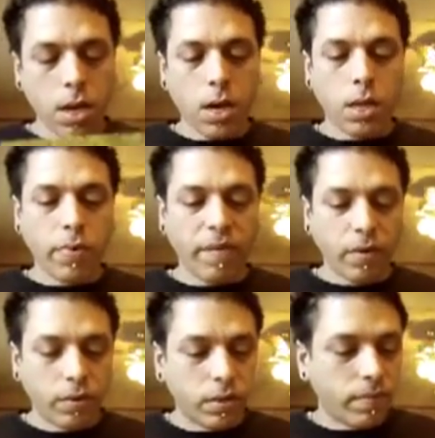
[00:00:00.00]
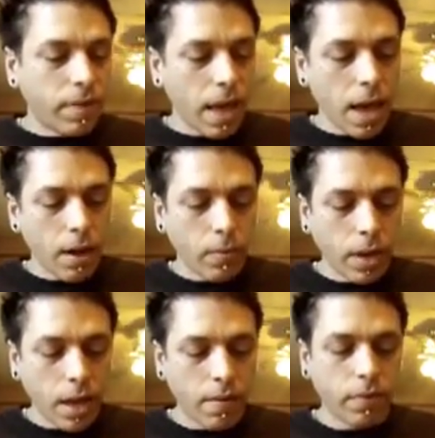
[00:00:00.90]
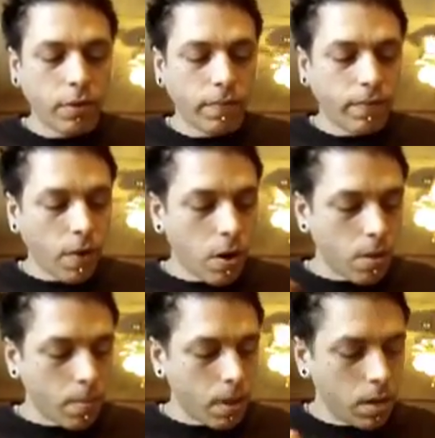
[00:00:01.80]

On the reverse of that, we have a little farm